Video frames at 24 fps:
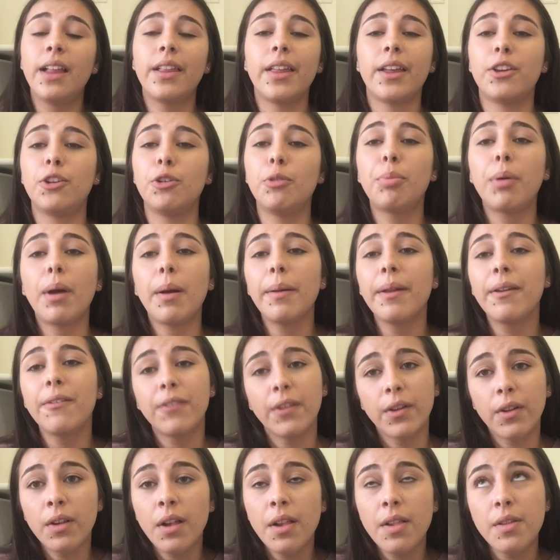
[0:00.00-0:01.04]
Like you'll probably
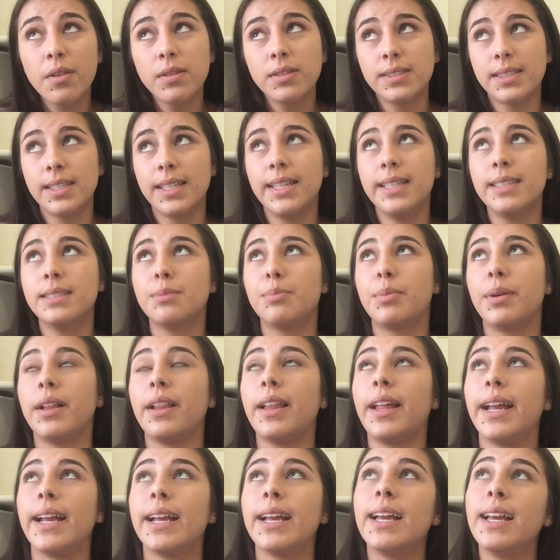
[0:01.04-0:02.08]
feel all those things but
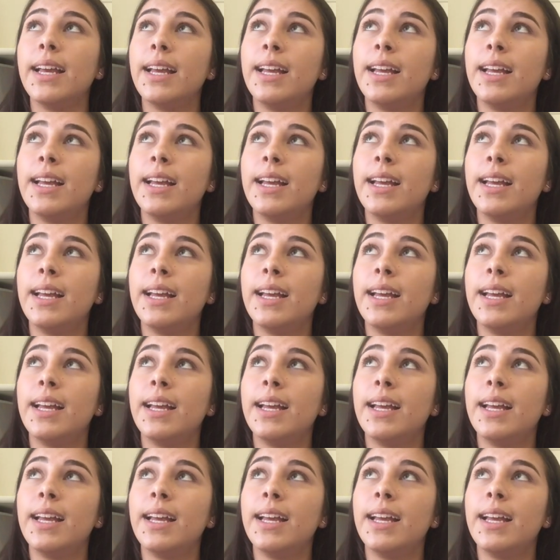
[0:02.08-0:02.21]
like